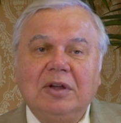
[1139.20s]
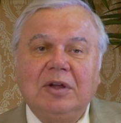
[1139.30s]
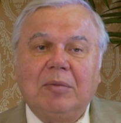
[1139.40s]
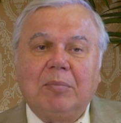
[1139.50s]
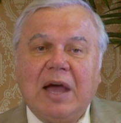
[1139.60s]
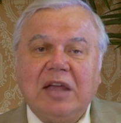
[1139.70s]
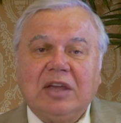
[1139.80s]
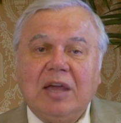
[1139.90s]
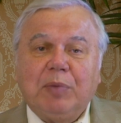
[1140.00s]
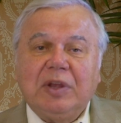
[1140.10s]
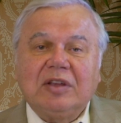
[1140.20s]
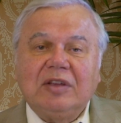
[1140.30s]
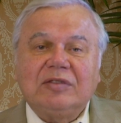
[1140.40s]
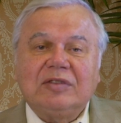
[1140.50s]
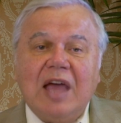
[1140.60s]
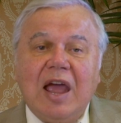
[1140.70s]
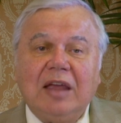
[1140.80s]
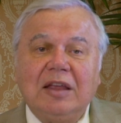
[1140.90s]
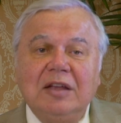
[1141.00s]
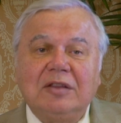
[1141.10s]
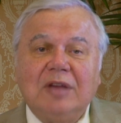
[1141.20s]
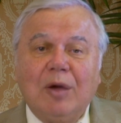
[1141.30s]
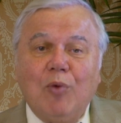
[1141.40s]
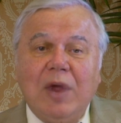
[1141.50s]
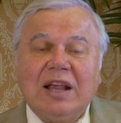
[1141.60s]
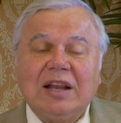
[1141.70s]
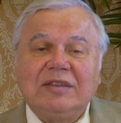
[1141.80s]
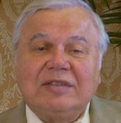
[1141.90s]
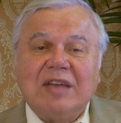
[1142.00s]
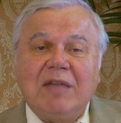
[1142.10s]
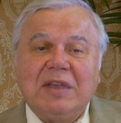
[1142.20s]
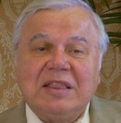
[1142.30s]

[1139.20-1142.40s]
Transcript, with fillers: by keeping His day, the weekly seven